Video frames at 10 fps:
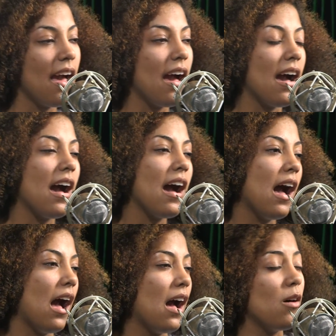
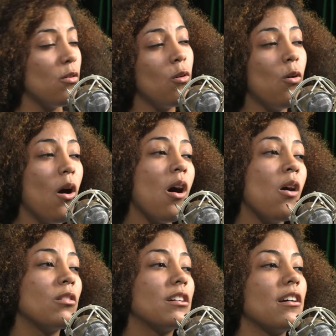I
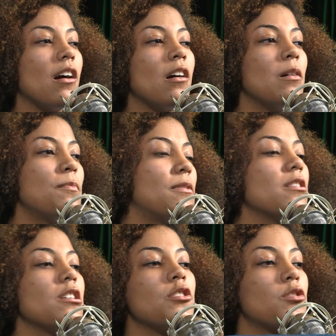woke up
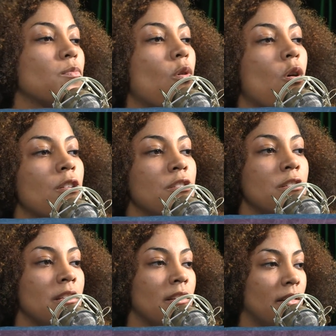this
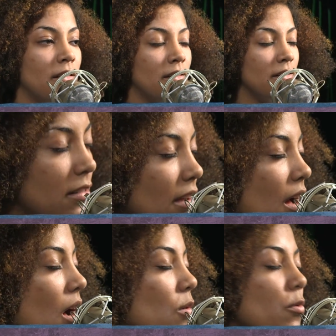morning
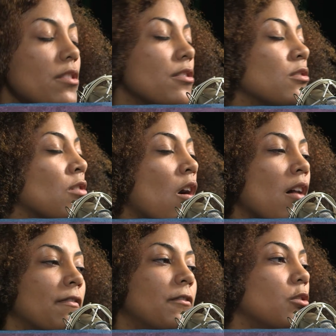with an
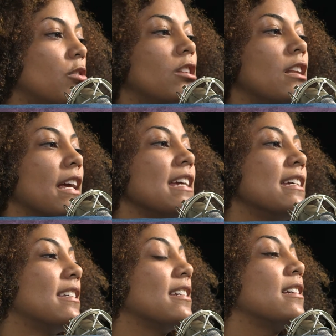awful
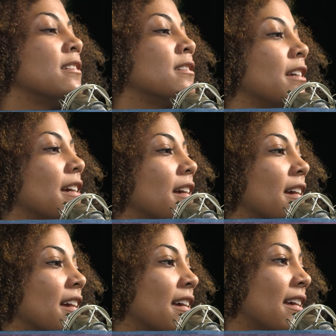aching
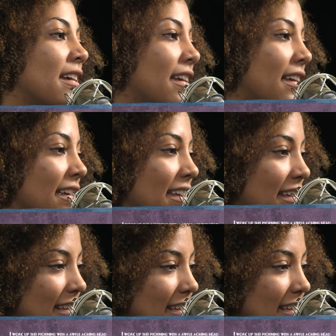head.